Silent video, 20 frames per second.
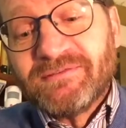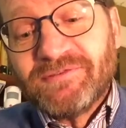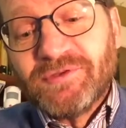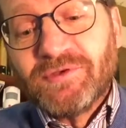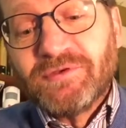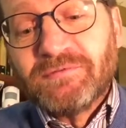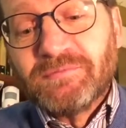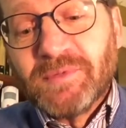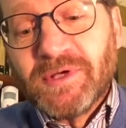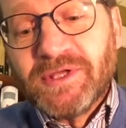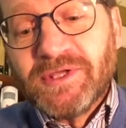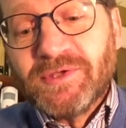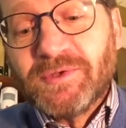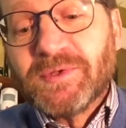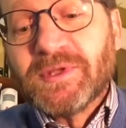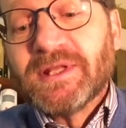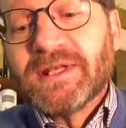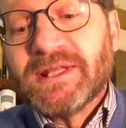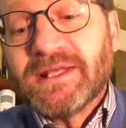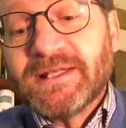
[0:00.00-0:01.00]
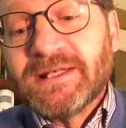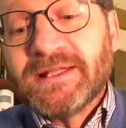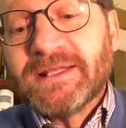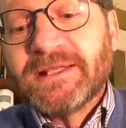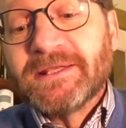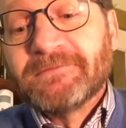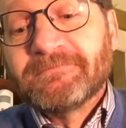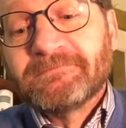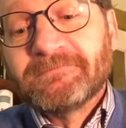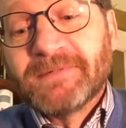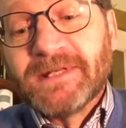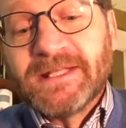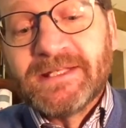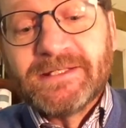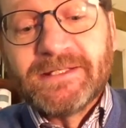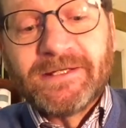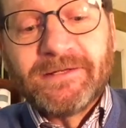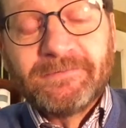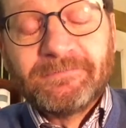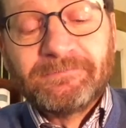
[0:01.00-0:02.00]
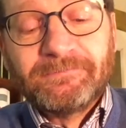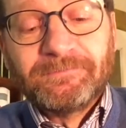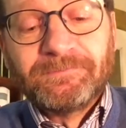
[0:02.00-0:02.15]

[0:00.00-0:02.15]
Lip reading: View of My Ukulele, Linda,